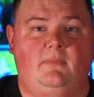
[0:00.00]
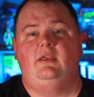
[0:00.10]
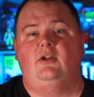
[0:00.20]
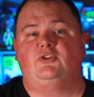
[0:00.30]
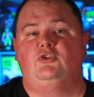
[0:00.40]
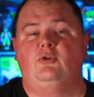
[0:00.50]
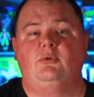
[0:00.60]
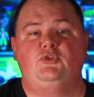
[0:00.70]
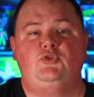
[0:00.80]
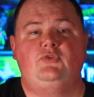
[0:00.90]
In
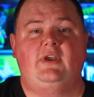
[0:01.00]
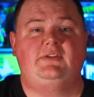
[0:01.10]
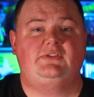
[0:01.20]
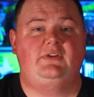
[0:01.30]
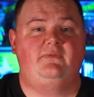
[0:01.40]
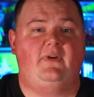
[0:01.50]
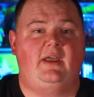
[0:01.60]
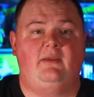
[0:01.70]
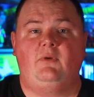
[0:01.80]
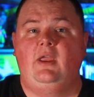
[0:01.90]
October
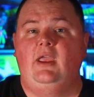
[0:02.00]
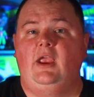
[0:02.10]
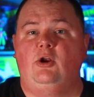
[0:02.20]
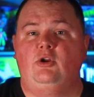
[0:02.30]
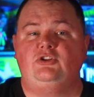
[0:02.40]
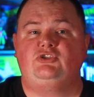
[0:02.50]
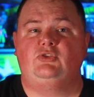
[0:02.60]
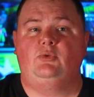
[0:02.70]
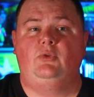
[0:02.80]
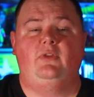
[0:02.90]
2005, Heritage
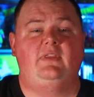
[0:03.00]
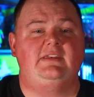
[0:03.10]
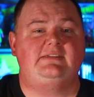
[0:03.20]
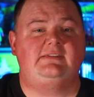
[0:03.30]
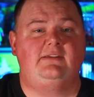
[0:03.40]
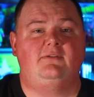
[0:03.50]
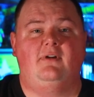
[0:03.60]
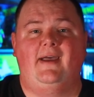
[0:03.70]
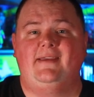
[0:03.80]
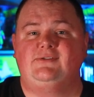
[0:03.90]
sold the
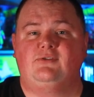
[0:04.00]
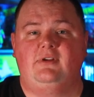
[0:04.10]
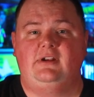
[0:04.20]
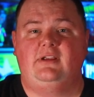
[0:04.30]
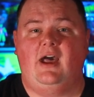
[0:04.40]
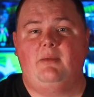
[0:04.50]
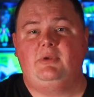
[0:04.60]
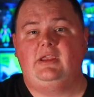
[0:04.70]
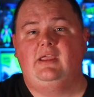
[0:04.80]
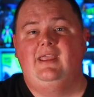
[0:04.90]
single highest graded
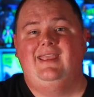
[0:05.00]
copy,